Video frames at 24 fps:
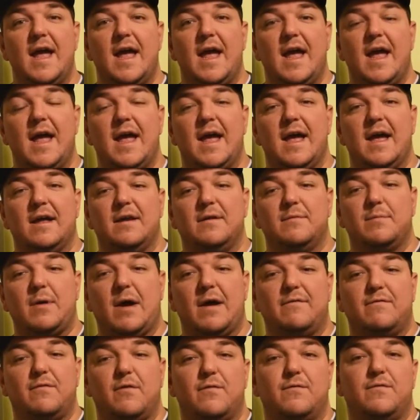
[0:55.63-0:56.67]
And
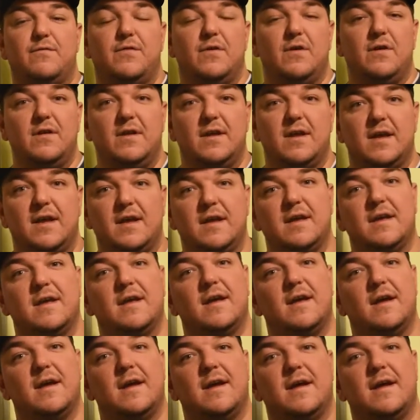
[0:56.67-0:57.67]
by fulfilling